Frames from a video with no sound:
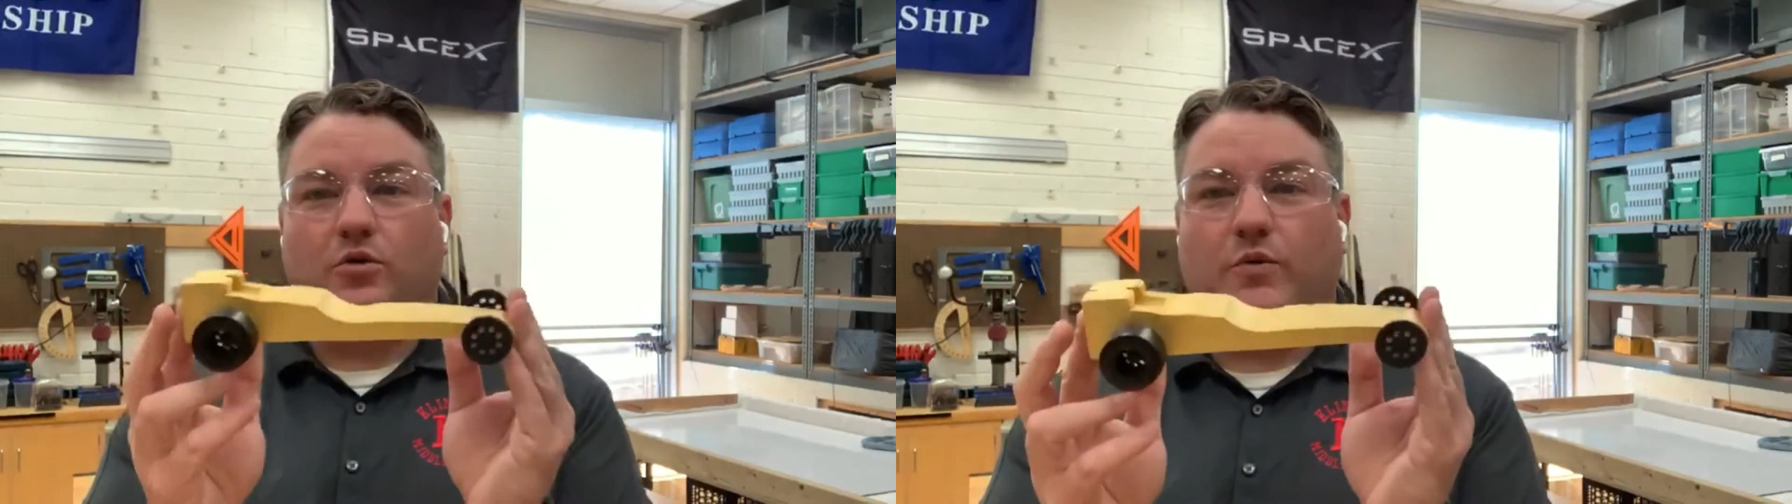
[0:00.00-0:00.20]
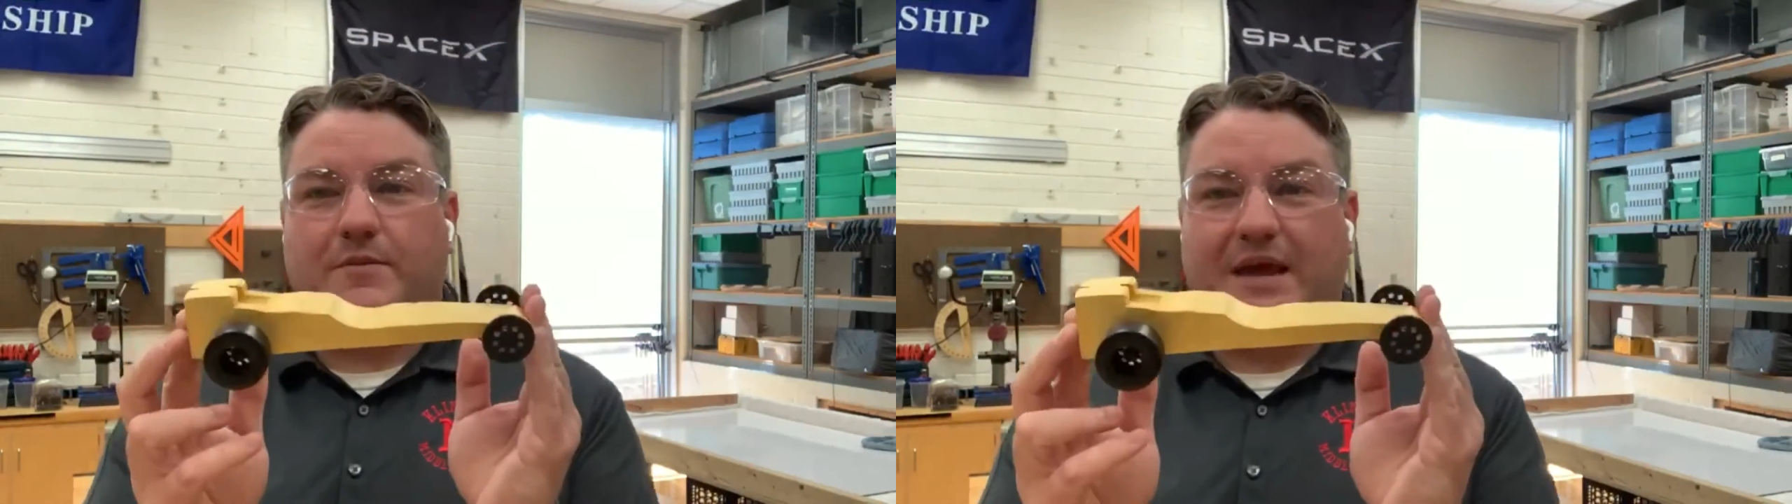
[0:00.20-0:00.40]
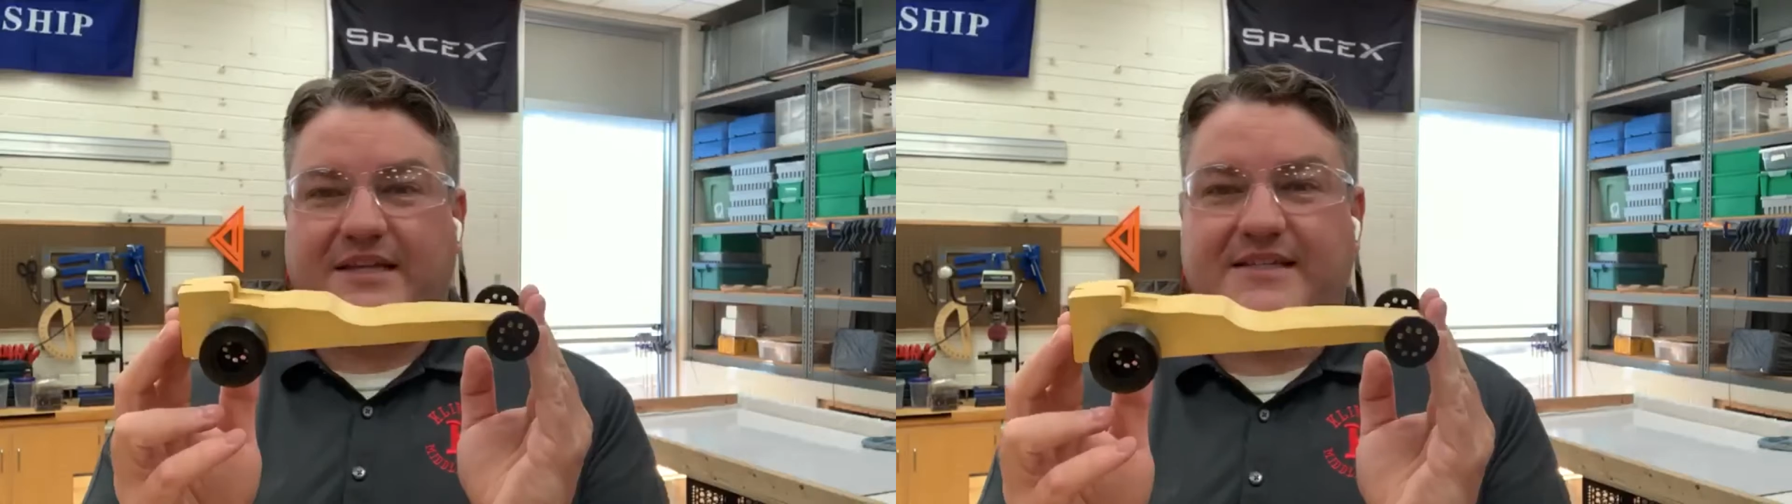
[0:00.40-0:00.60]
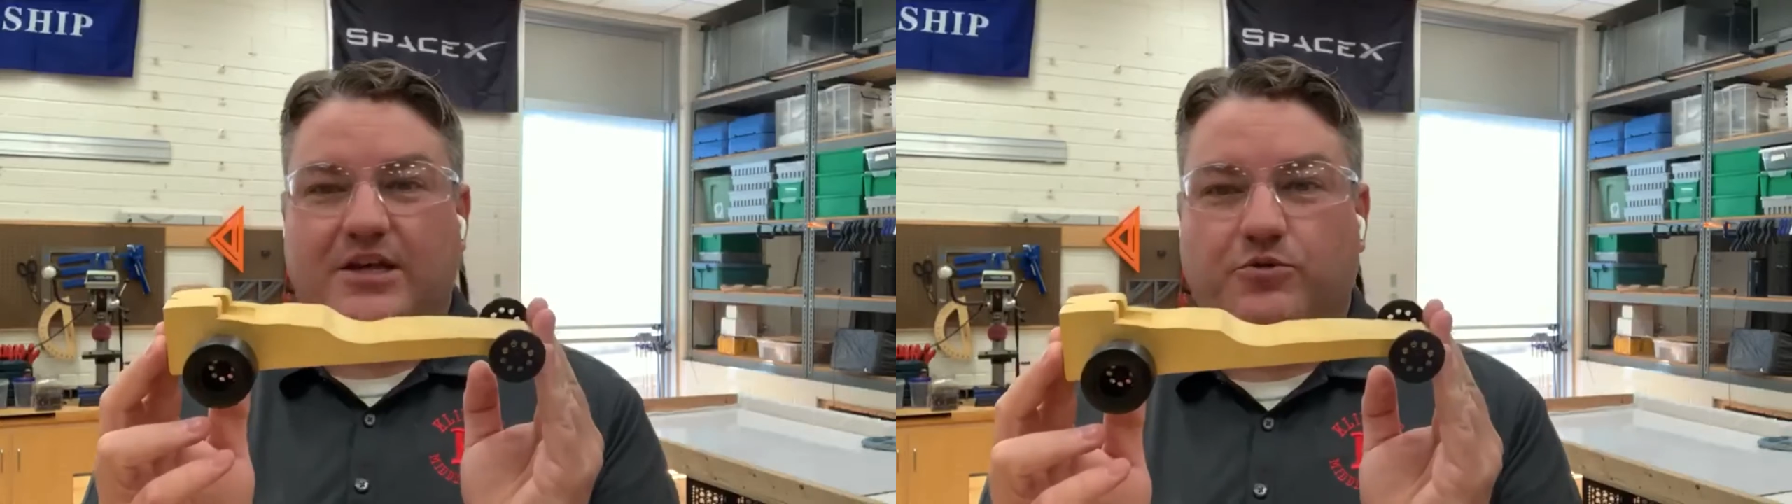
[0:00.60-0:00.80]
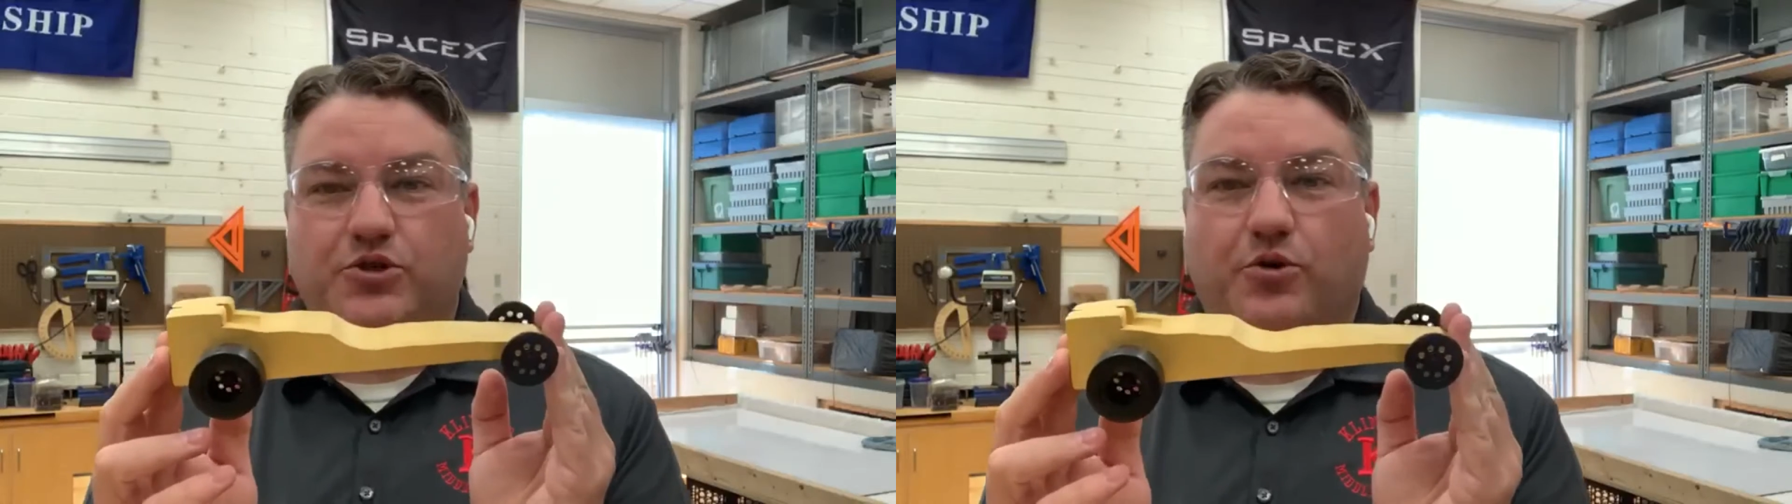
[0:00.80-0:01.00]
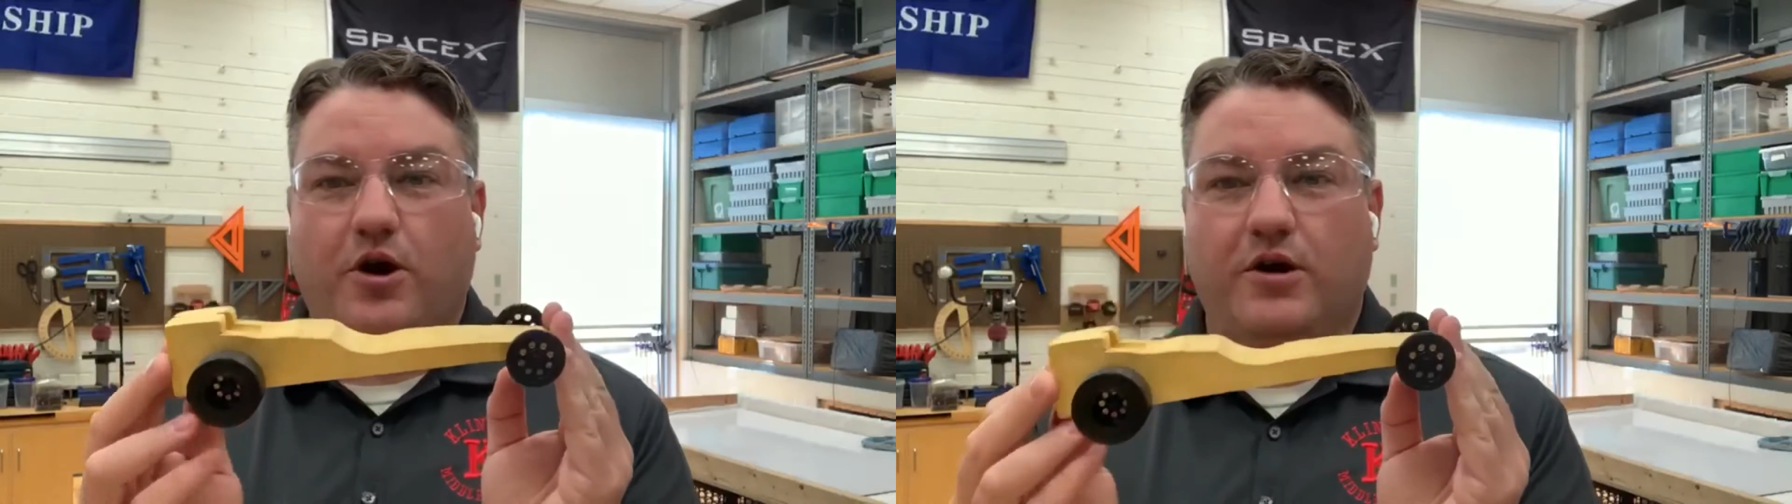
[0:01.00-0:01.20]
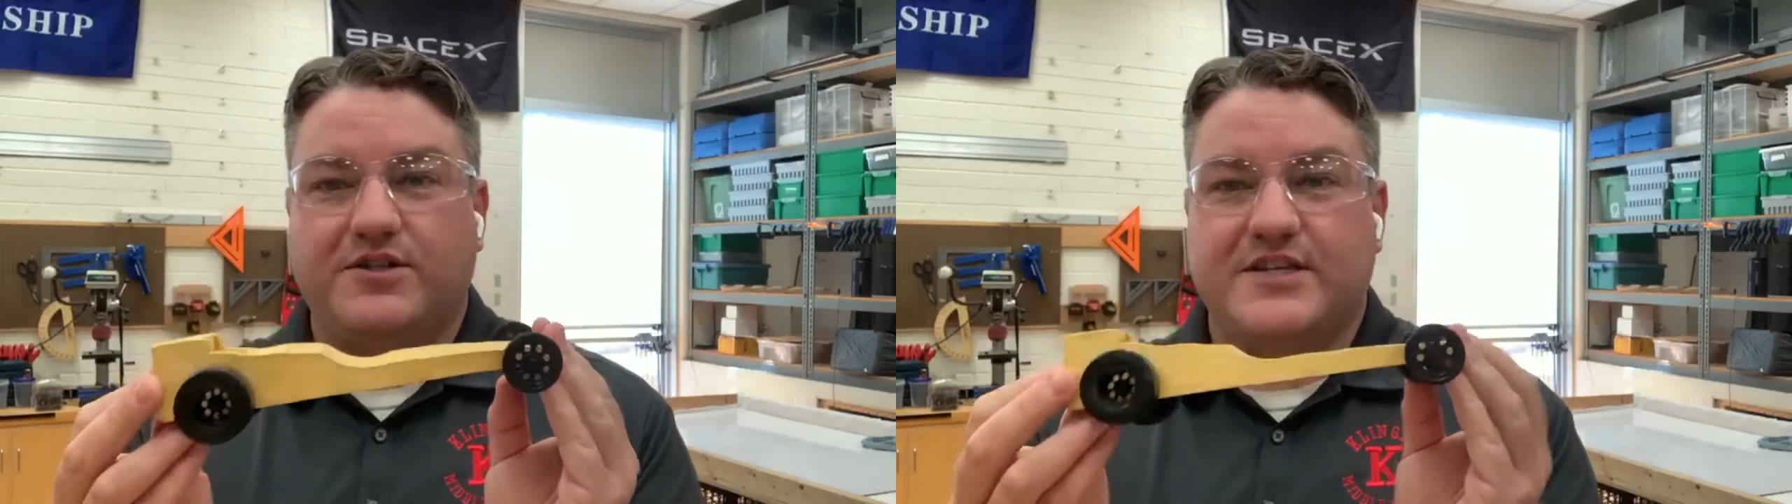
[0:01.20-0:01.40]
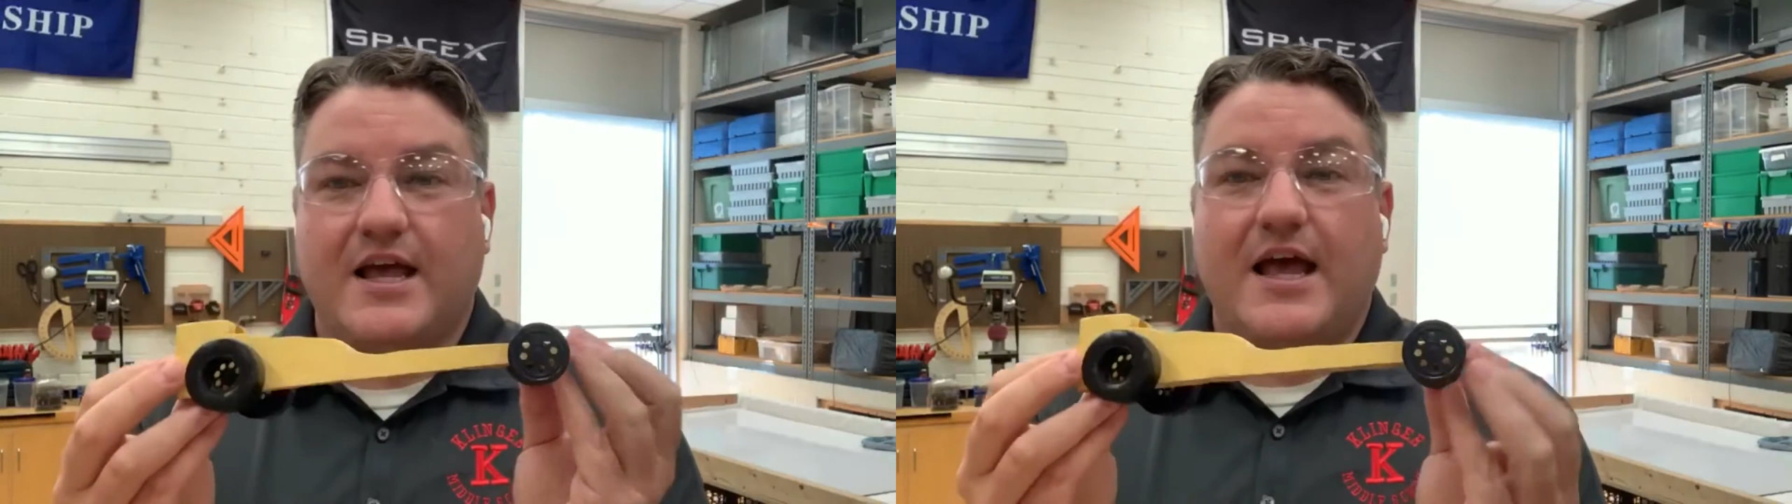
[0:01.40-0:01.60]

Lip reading: We'd make CO2 cars.